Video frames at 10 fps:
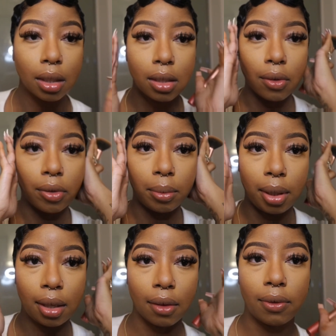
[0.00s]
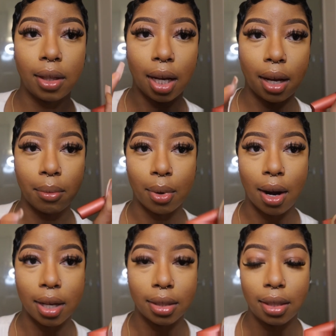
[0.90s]
So for me, I feel like I'm
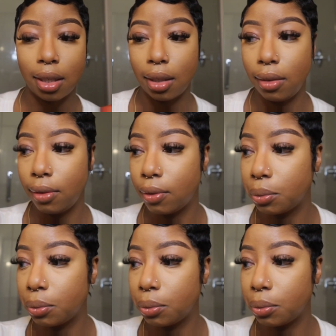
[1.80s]
bronzed enough.